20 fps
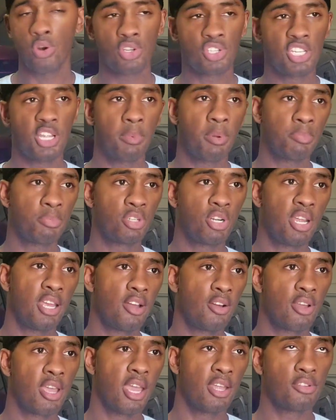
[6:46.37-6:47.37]
to step up to the
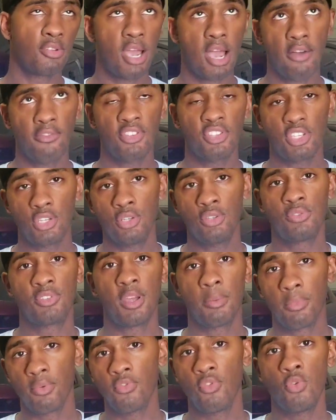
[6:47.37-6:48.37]
Hellcat. So obviously,
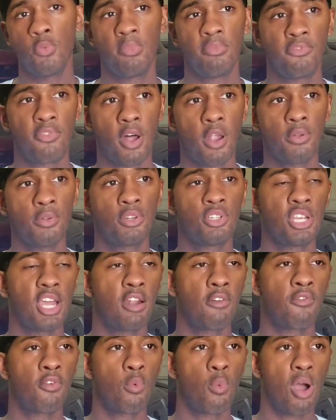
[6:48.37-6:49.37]
some of you have been following the channel
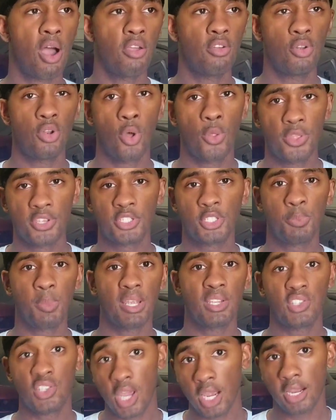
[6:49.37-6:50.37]
for a while. This is my
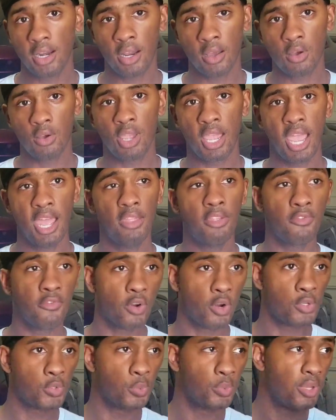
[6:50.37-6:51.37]
second Hellcat. The
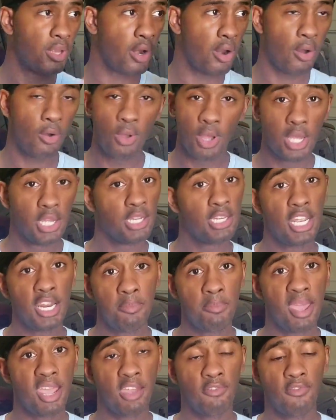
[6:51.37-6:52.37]
first one, didn't
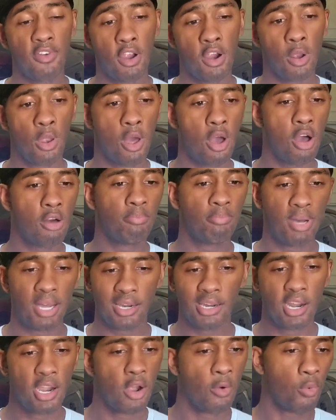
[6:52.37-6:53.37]
make it very long,
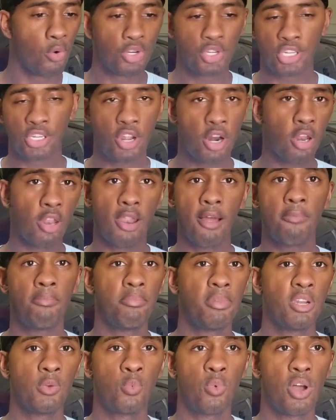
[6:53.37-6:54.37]
but we're just gonna lump them
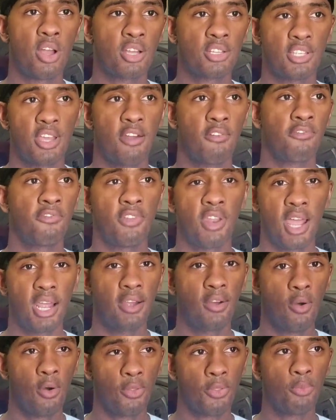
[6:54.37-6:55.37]
into one because I don't feel like
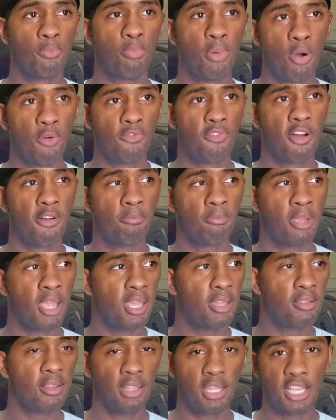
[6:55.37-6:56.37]
going through both of them,
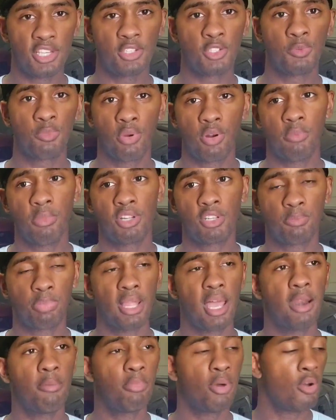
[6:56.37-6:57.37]
and the lessons pretty much
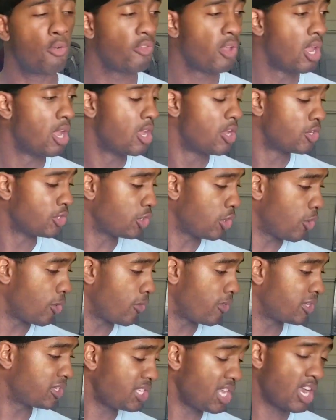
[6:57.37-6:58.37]
apply to both. So
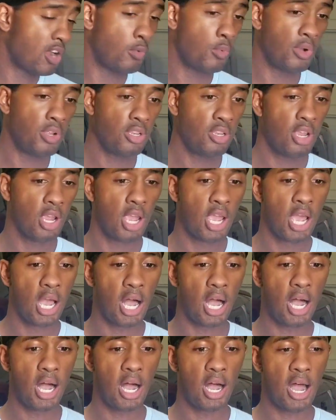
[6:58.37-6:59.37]
the second one,
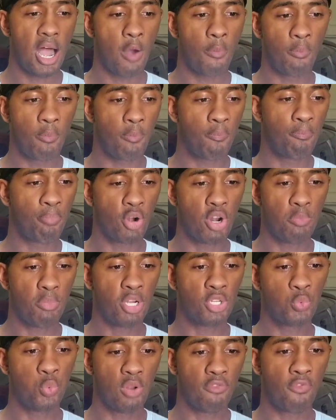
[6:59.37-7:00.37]
I pretty
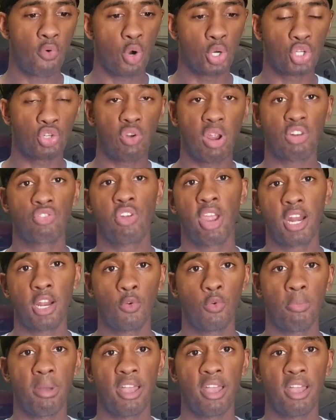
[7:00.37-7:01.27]
much went for a straight trade-in with my